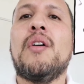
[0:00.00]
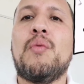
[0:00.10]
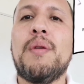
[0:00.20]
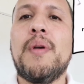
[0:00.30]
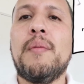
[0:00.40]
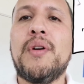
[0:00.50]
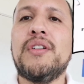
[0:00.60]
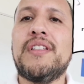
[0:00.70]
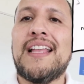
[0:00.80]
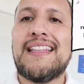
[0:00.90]

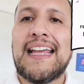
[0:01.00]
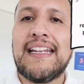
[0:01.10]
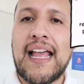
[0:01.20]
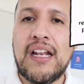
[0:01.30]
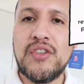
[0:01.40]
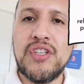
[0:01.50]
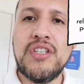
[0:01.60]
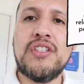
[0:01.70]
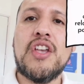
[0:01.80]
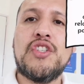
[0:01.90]
Remember that
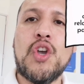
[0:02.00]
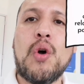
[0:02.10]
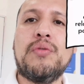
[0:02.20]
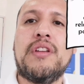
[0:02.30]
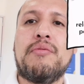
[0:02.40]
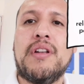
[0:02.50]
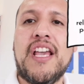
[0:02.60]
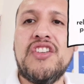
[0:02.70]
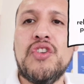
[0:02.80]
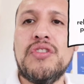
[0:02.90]
analogies show the
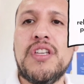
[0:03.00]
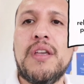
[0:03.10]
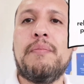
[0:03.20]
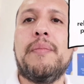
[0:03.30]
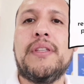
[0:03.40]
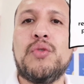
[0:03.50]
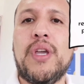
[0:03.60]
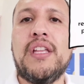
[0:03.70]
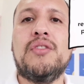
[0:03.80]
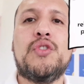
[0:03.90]
relationship
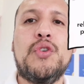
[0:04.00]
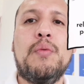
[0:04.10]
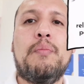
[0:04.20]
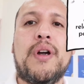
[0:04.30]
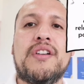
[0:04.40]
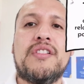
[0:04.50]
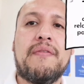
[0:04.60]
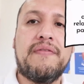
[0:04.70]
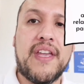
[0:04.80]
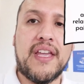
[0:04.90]
between two pairs
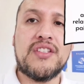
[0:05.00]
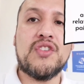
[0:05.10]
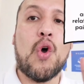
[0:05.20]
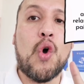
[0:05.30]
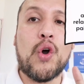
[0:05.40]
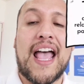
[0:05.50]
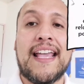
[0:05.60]
of things or